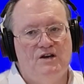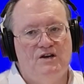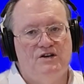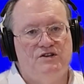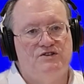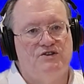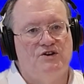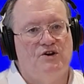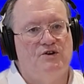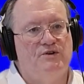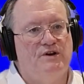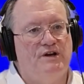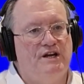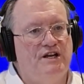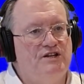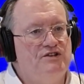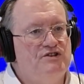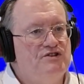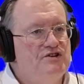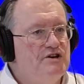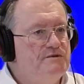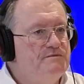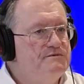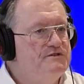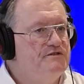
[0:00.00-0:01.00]
So in
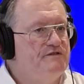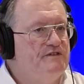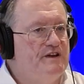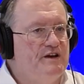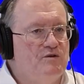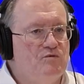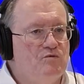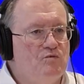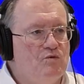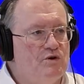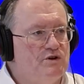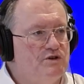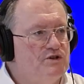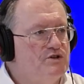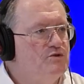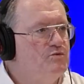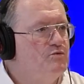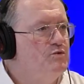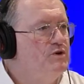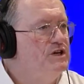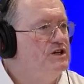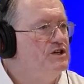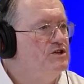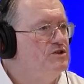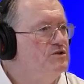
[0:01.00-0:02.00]
terms of that, what do
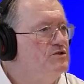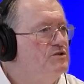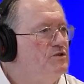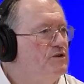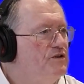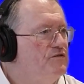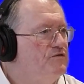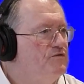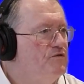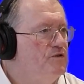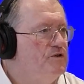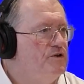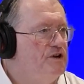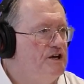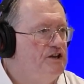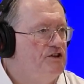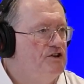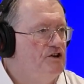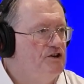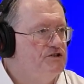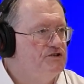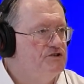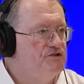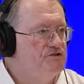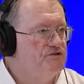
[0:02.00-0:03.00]
we do if in
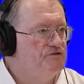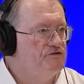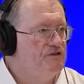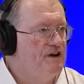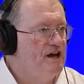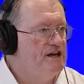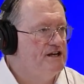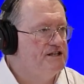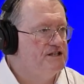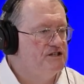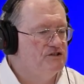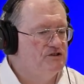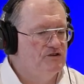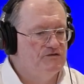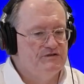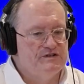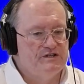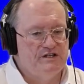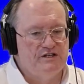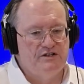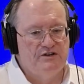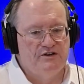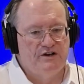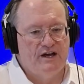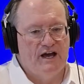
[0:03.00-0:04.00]
those sort of cases?
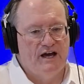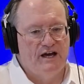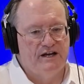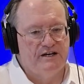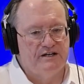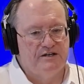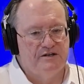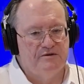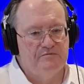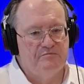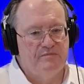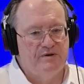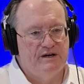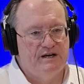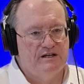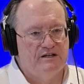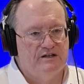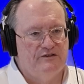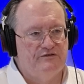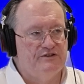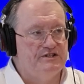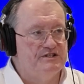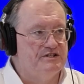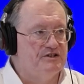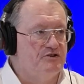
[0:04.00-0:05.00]
Obviously, you can't compel
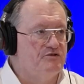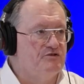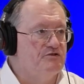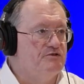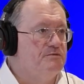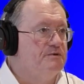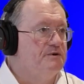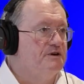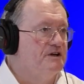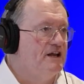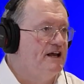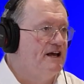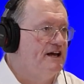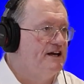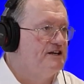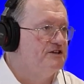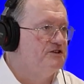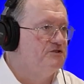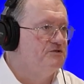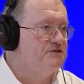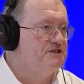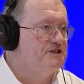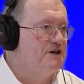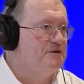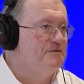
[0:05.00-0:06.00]
if it's a criminal
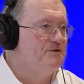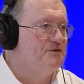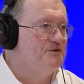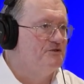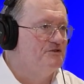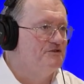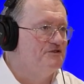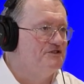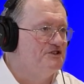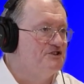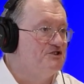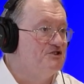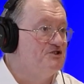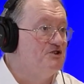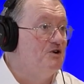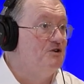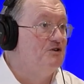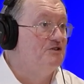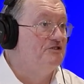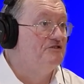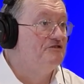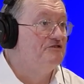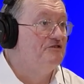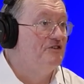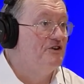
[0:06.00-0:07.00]
act or someone, or it's a
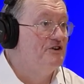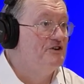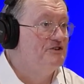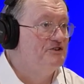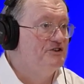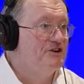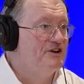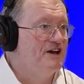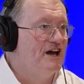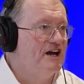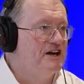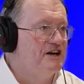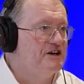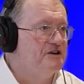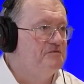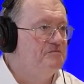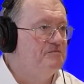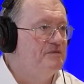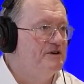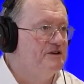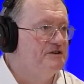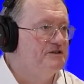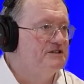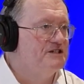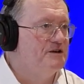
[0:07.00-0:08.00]
stolen phone, you can't
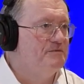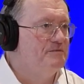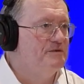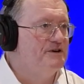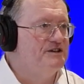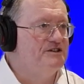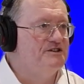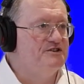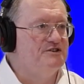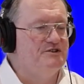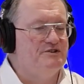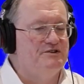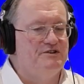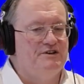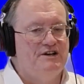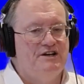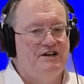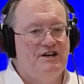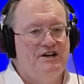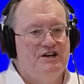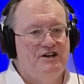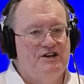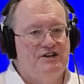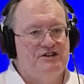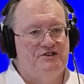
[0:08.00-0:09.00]
compel someone
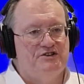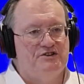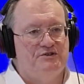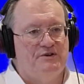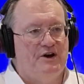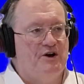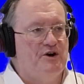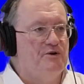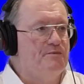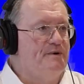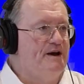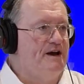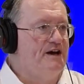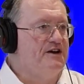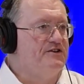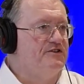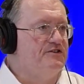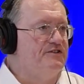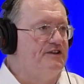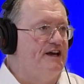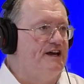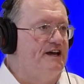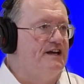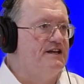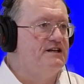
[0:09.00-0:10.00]
to help out
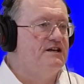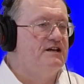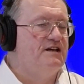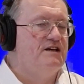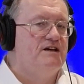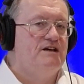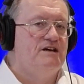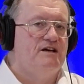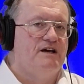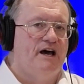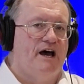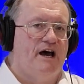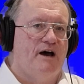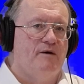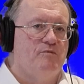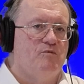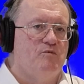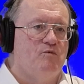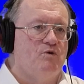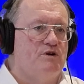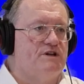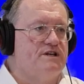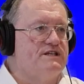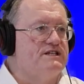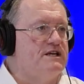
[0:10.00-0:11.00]
on that.
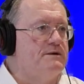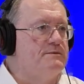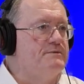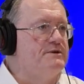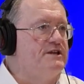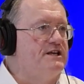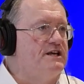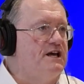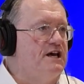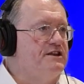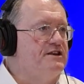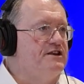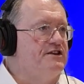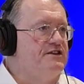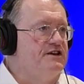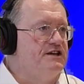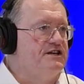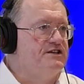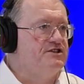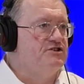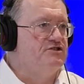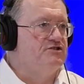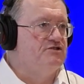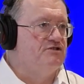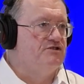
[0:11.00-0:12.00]
What are some of the other
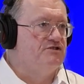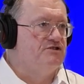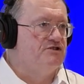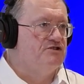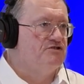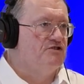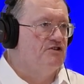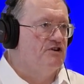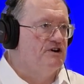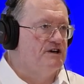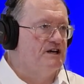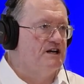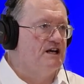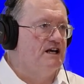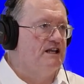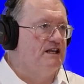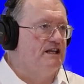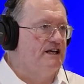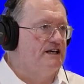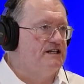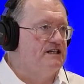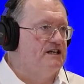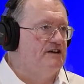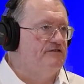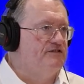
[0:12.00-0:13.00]
things you do to try and
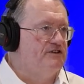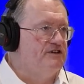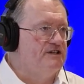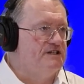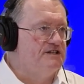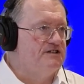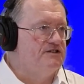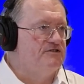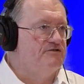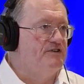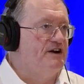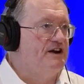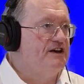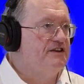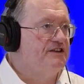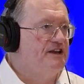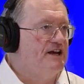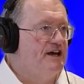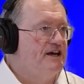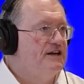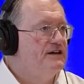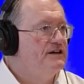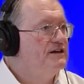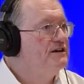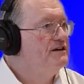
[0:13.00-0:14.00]
collect evidence around
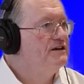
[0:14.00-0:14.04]
that?